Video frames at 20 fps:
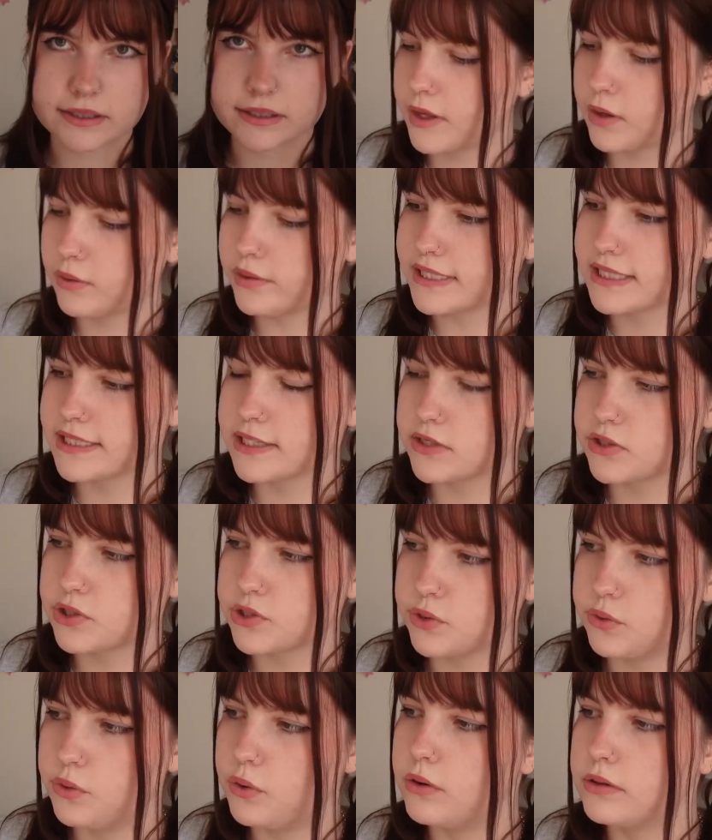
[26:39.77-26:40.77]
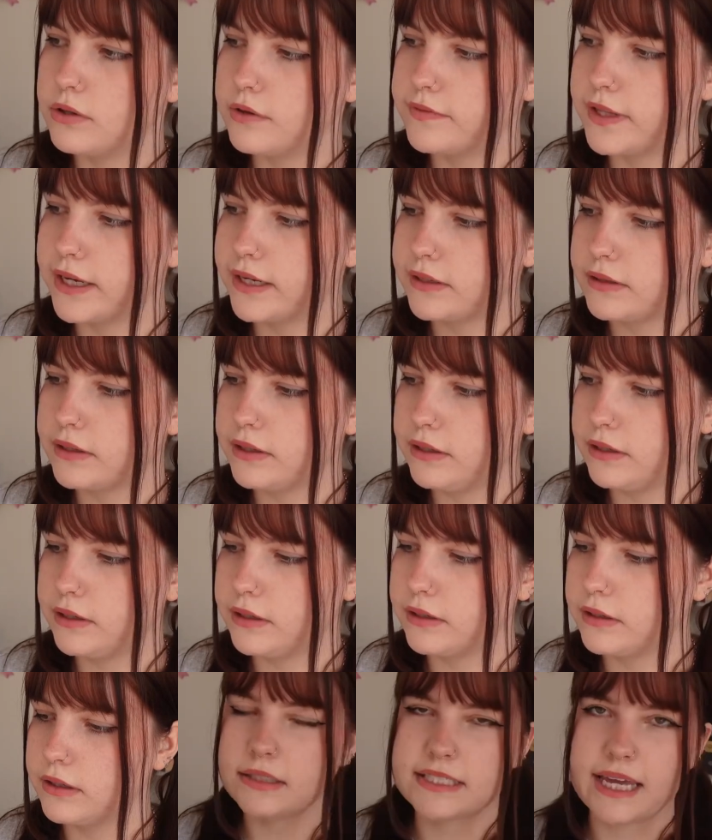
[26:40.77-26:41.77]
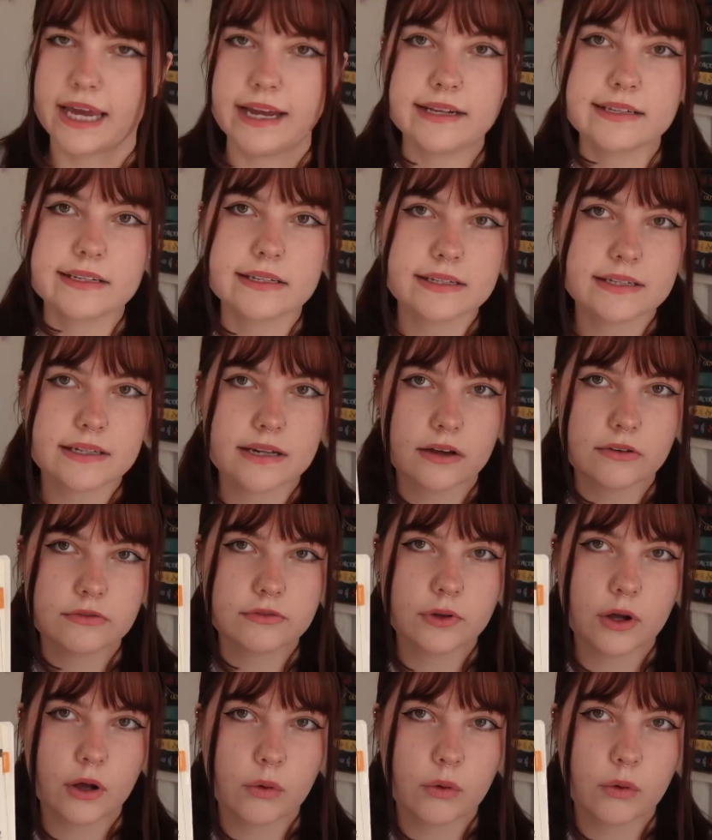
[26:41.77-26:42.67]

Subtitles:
Once I was sure all of like the dates and stuff